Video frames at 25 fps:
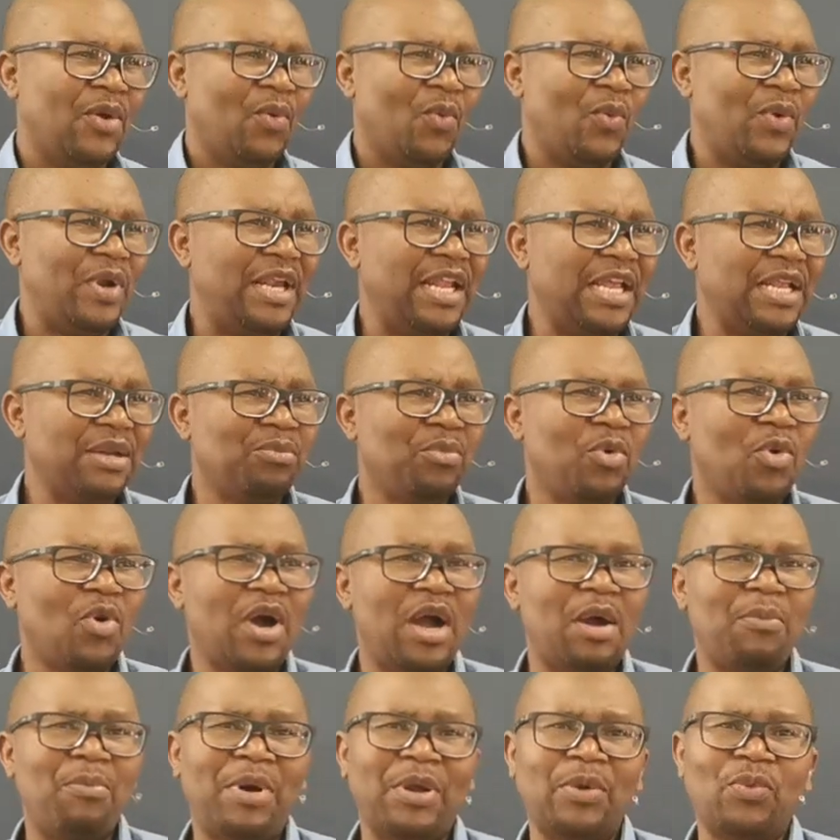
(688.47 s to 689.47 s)
We learn
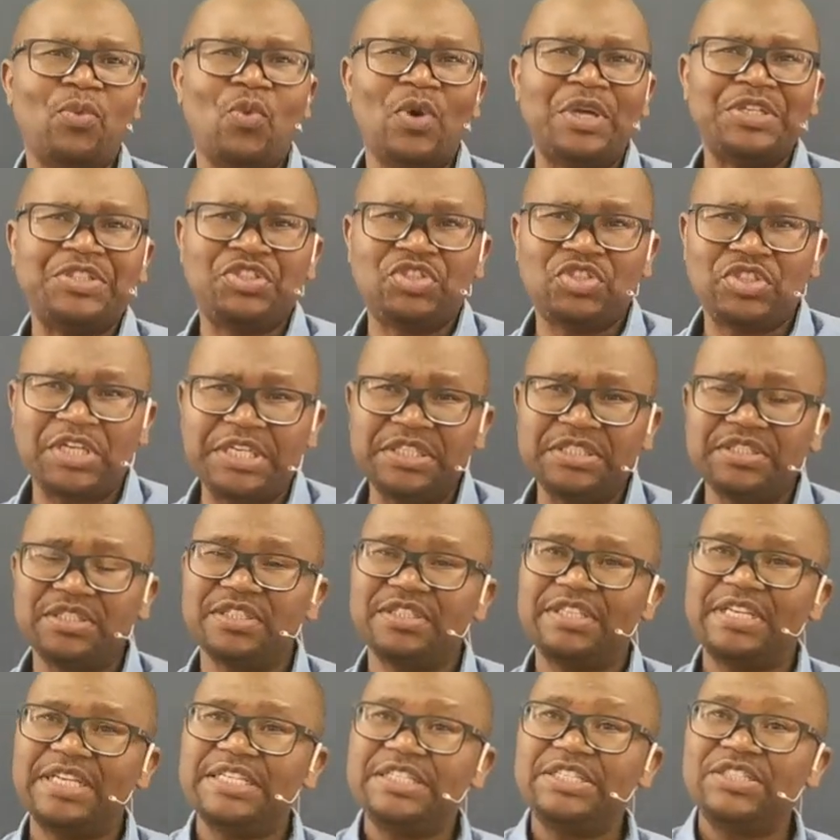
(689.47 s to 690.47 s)
more about what
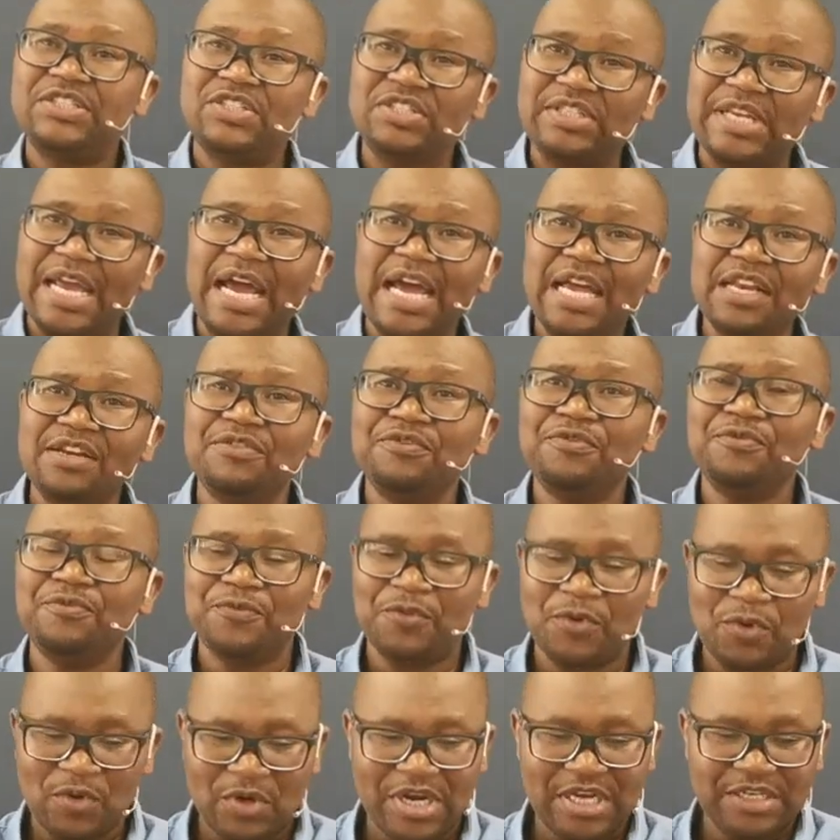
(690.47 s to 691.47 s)
Jesus has done
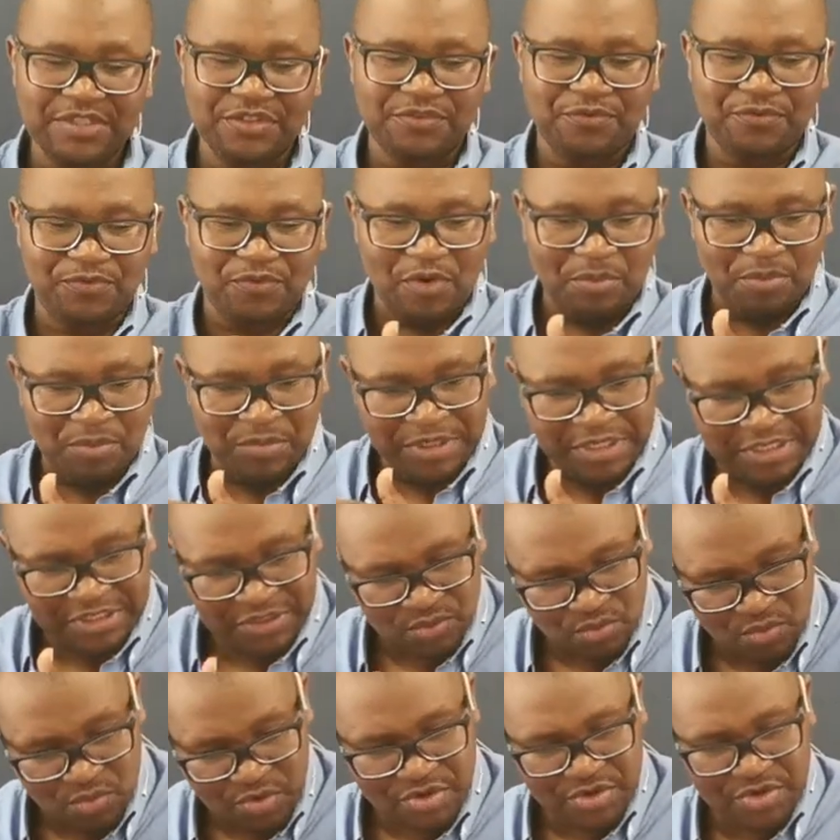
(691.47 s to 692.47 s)
for us from
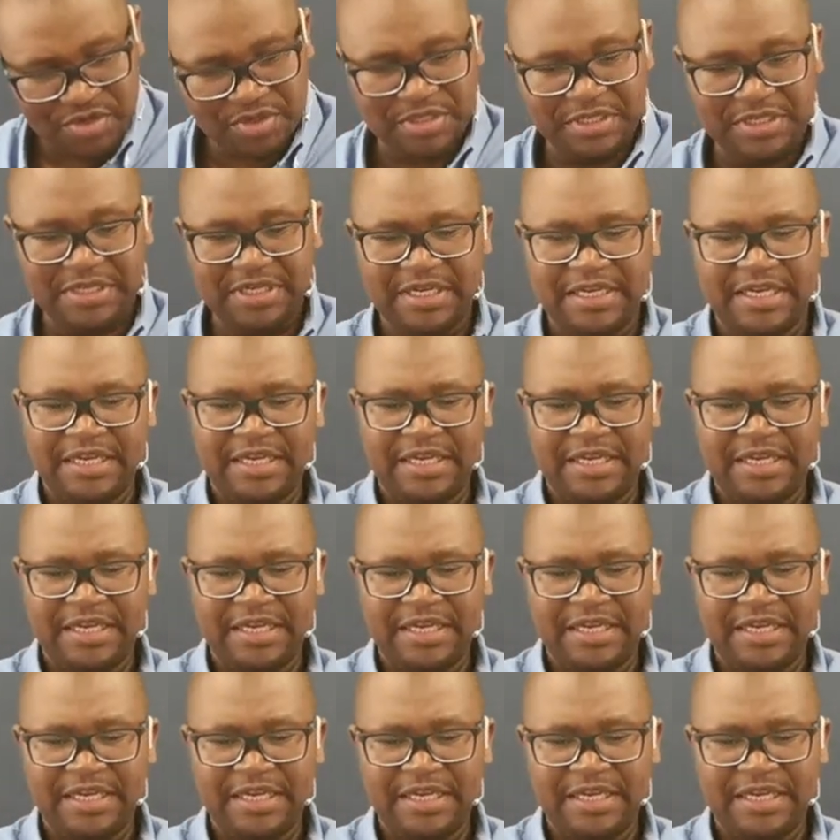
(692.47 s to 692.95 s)
His Word.